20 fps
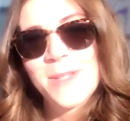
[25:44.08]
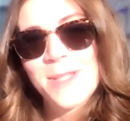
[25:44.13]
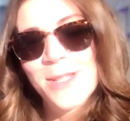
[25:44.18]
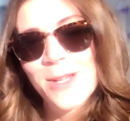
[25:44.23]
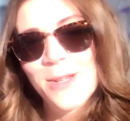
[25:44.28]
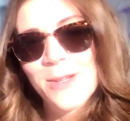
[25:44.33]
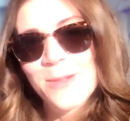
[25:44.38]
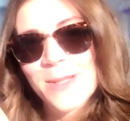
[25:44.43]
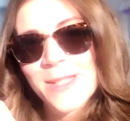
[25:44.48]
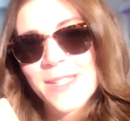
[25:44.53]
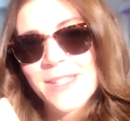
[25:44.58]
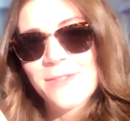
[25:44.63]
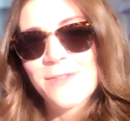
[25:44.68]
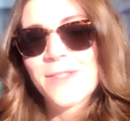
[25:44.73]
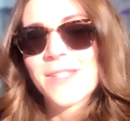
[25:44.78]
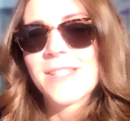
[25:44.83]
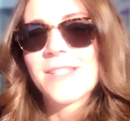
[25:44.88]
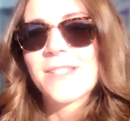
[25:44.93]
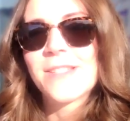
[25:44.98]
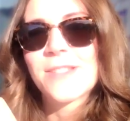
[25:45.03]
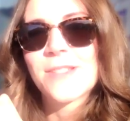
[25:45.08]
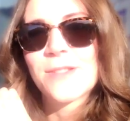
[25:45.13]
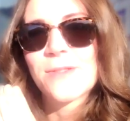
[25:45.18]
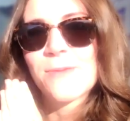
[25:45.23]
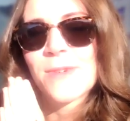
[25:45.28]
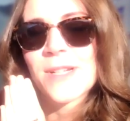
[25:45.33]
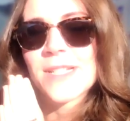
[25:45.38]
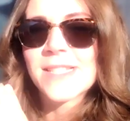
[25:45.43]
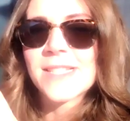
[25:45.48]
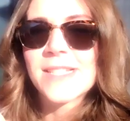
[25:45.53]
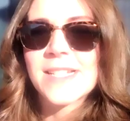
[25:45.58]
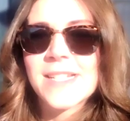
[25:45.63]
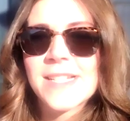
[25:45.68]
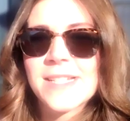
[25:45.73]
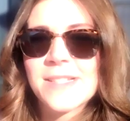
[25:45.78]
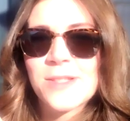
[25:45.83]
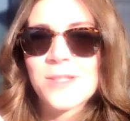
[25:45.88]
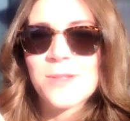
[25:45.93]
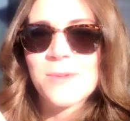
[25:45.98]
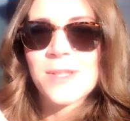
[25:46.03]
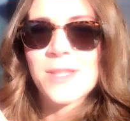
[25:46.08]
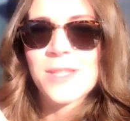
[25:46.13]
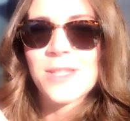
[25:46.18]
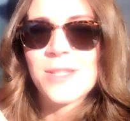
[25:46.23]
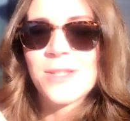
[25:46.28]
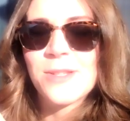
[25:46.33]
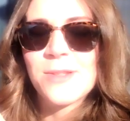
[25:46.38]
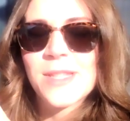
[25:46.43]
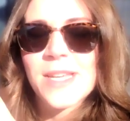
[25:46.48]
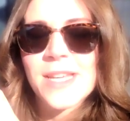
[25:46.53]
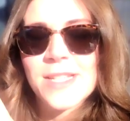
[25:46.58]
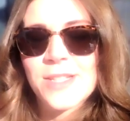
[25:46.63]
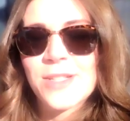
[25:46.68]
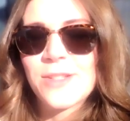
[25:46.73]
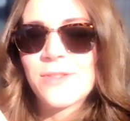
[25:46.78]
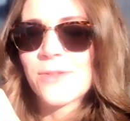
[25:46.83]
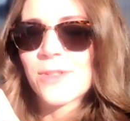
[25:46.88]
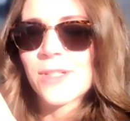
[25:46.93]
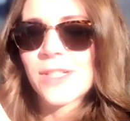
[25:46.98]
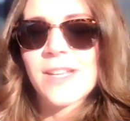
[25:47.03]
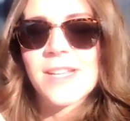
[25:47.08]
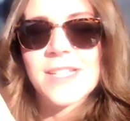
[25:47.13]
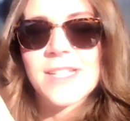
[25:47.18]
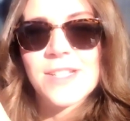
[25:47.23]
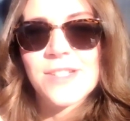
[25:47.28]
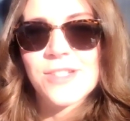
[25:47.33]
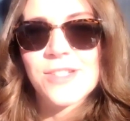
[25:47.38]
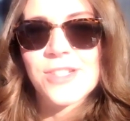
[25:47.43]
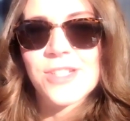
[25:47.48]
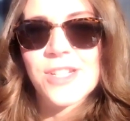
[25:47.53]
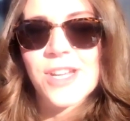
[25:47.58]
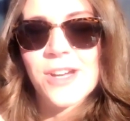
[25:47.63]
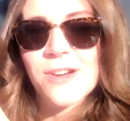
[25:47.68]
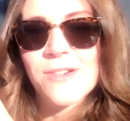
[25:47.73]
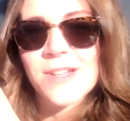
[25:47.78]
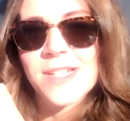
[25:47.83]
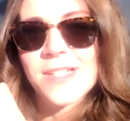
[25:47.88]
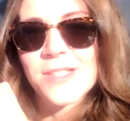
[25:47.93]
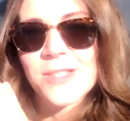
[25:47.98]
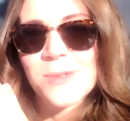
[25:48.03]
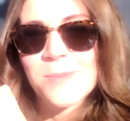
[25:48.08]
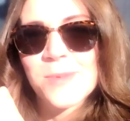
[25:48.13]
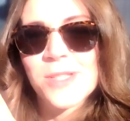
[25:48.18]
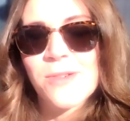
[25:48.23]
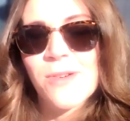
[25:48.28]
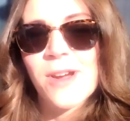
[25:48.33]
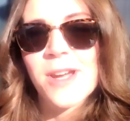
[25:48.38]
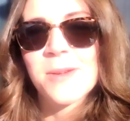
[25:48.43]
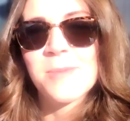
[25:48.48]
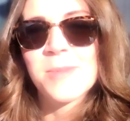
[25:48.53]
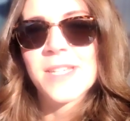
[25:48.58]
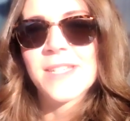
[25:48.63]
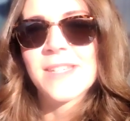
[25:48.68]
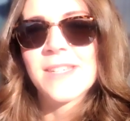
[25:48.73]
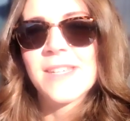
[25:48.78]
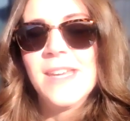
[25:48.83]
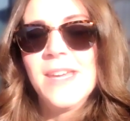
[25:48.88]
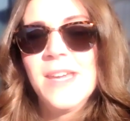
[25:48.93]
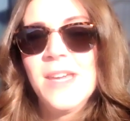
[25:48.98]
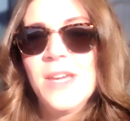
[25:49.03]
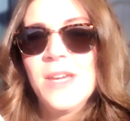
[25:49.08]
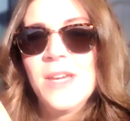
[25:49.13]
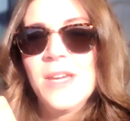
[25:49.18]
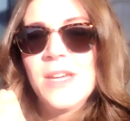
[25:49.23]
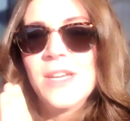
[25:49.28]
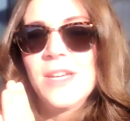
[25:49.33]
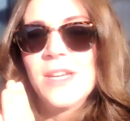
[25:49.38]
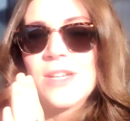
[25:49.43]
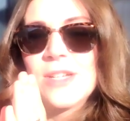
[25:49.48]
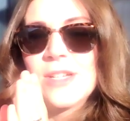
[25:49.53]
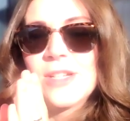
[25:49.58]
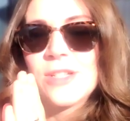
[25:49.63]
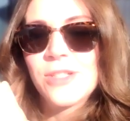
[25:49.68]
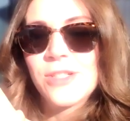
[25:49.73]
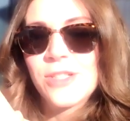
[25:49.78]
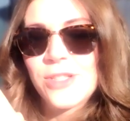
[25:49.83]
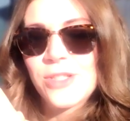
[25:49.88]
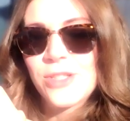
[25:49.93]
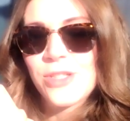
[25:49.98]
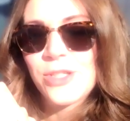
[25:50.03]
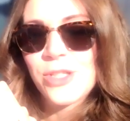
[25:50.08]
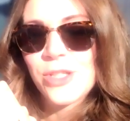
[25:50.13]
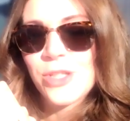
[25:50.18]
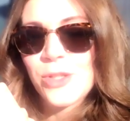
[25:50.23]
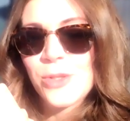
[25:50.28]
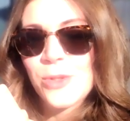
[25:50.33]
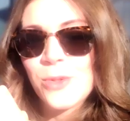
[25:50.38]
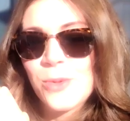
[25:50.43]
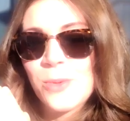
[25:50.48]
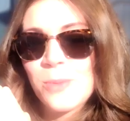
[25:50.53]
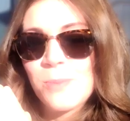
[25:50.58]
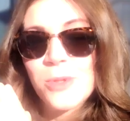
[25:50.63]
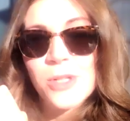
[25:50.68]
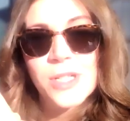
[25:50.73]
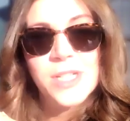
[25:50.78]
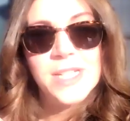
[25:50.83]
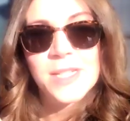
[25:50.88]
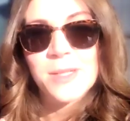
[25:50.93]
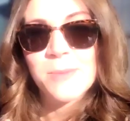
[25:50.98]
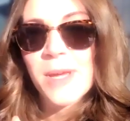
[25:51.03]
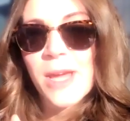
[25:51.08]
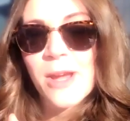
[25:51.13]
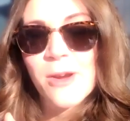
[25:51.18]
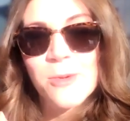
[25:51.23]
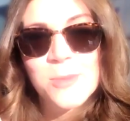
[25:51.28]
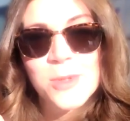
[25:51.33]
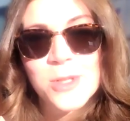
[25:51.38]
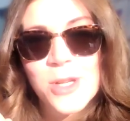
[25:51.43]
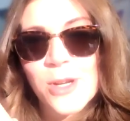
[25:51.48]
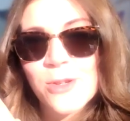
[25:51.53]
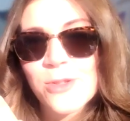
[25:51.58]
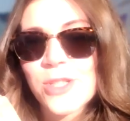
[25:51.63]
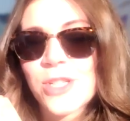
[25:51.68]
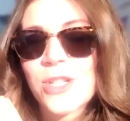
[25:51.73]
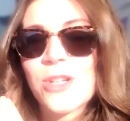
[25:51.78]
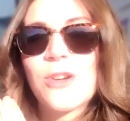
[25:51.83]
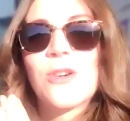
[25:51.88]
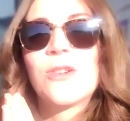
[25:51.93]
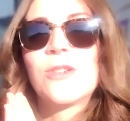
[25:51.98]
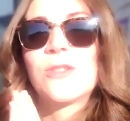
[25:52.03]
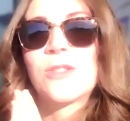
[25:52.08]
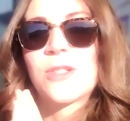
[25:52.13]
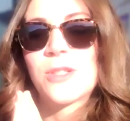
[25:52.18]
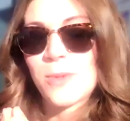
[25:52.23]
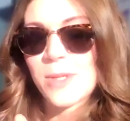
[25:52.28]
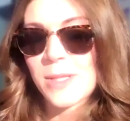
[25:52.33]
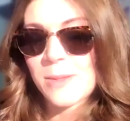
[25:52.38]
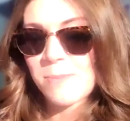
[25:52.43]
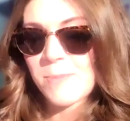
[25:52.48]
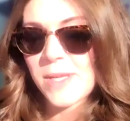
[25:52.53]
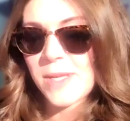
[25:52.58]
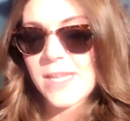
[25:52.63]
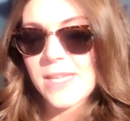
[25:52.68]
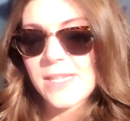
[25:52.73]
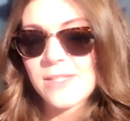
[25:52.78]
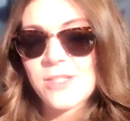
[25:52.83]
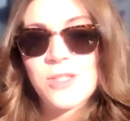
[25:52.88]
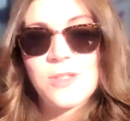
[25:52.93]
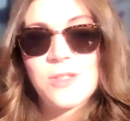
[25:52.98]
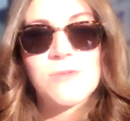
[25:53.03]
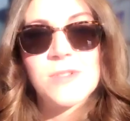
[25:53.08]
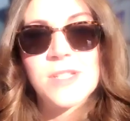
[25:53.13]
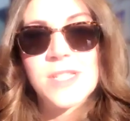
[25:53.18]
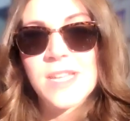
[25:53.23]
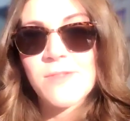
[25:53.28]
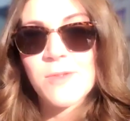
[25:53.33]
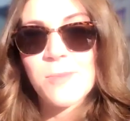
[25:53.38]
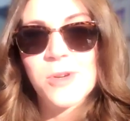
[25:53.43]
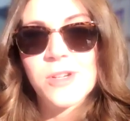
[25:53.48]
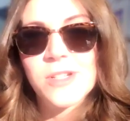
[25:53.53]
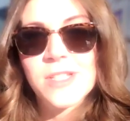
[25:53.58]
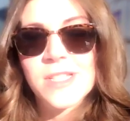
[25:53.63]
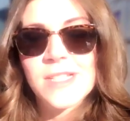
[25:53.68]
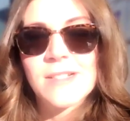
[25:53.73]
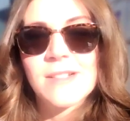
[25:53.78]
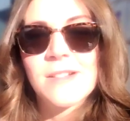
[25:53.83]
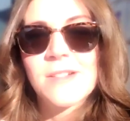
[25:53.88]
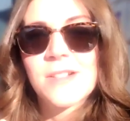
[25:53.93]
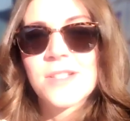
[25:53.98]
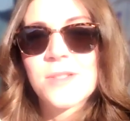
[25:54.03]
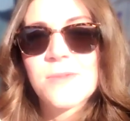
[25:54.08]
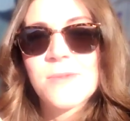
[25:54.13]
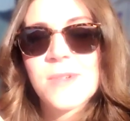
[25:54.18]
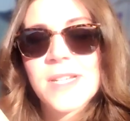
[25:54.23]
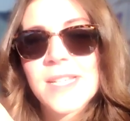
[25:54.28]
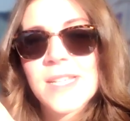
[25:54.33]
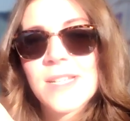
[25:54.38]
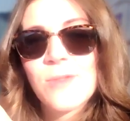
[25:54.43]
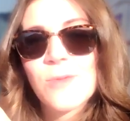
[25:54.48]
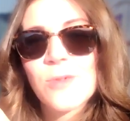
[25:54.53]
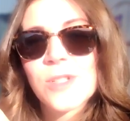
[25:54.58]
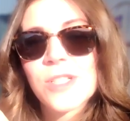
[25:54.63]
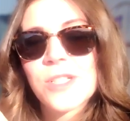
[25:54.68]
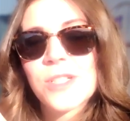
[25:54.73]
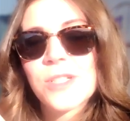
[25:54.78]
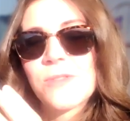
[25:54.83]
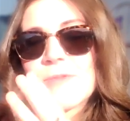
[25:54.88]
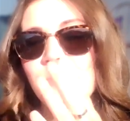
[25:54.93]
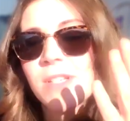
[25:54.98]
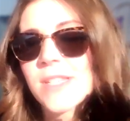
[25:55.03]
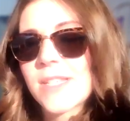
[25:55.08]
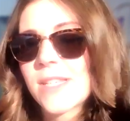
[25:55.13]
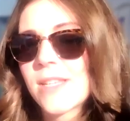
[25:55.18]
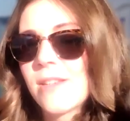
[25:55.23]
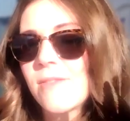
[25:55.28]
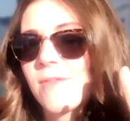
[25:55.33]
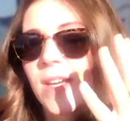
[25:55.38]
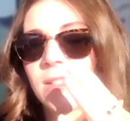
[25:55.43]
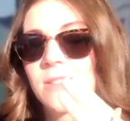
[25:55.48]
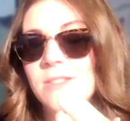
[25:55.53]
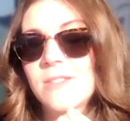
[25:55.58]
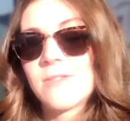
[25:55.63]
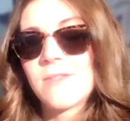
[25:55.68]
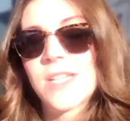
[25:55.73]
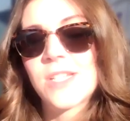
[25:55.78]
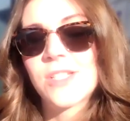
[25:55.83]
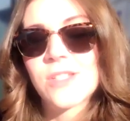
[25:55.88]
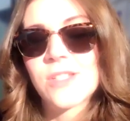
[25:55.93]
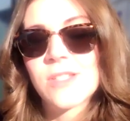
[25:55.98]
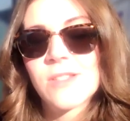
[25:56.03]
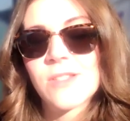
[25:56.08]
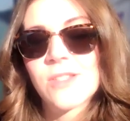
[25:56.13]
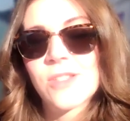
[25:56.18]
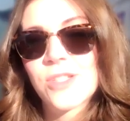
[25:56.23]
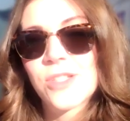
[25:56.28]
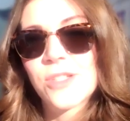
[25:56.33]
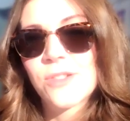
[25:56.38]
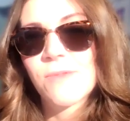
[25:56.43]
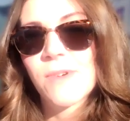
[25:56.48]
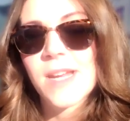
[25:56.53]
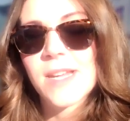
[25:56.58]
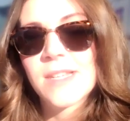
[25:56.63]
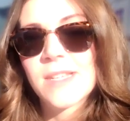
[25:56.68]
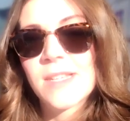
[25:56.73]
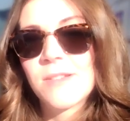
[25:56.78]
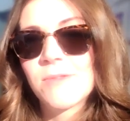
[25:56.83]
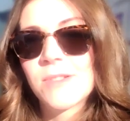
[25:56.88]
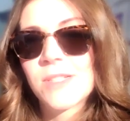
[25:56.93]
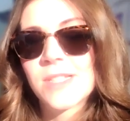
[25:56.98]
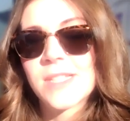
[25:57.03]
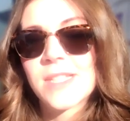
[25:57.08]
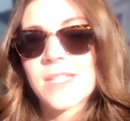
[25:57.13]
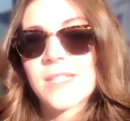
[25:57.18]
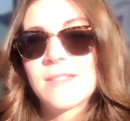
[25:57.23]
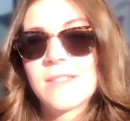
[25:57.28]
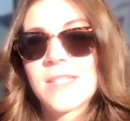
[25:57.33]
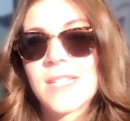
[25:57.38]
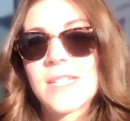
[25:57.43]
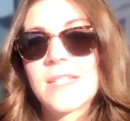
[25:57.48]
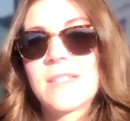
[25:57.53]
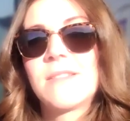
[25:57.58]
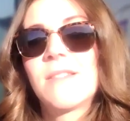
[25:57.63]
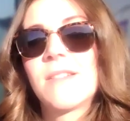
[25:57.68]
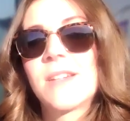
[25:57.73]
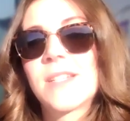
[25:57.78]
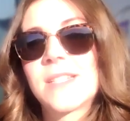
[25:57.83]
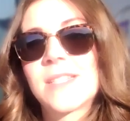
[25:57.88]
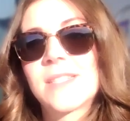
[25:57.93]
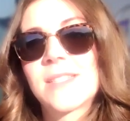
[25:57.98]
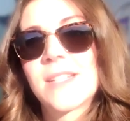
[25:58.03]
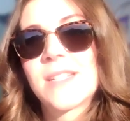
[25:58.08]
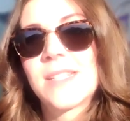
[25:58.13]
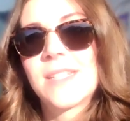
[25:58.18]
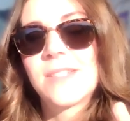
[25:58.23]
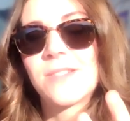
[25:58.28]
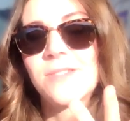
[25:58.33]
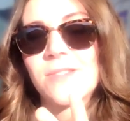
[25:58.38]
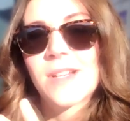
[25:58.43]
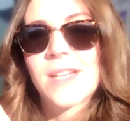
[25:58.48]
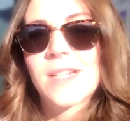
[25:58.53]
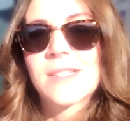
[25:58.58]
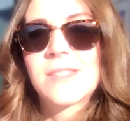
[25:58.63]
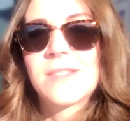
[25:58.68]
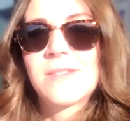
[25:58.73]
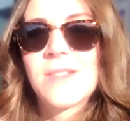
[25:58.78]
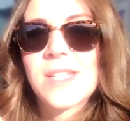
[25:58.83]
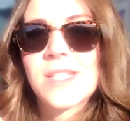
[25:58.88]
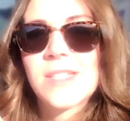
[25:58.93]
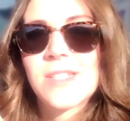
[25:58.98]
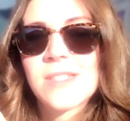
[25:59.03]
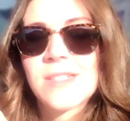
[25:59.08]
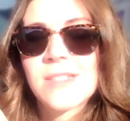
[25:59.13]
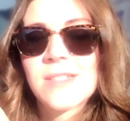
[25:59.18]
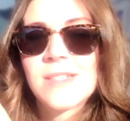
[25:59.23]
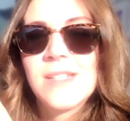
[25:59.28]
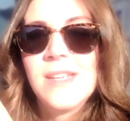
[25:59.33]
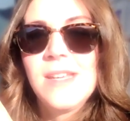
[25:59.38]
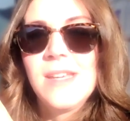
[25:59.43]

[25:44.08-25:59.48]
me know if this resonates with you. Thank you for liking, sharing, subscribing. Do book in empowerment coaching calls with me to receive a personalized reading or to receive activations to Reiki, which can ignite that inner activation